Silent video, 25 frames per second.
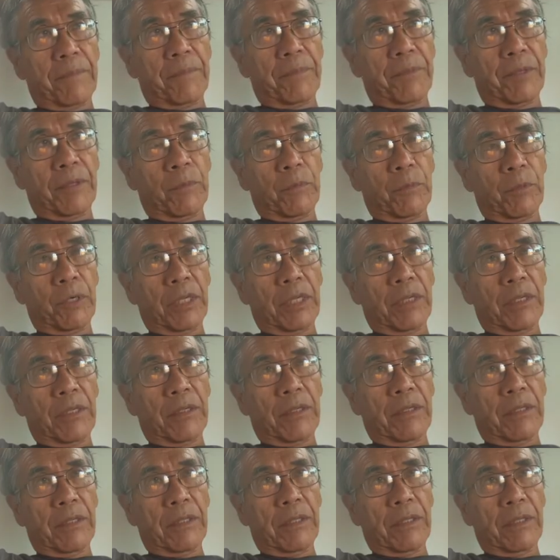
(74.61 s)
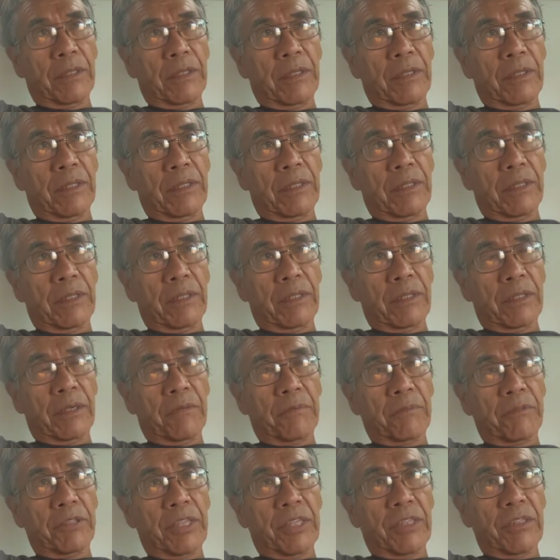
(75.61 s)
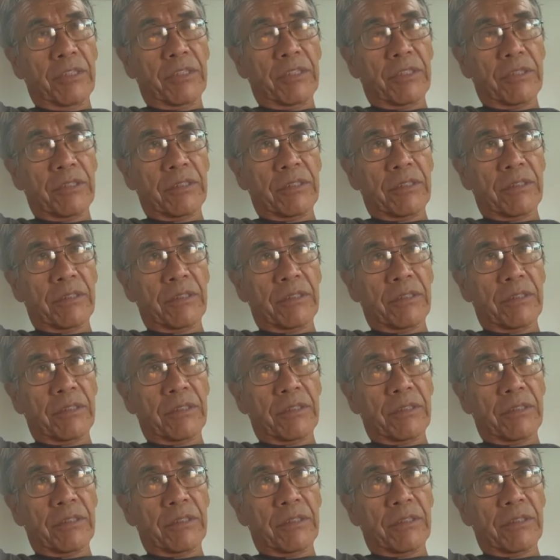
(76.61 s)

the way of nature.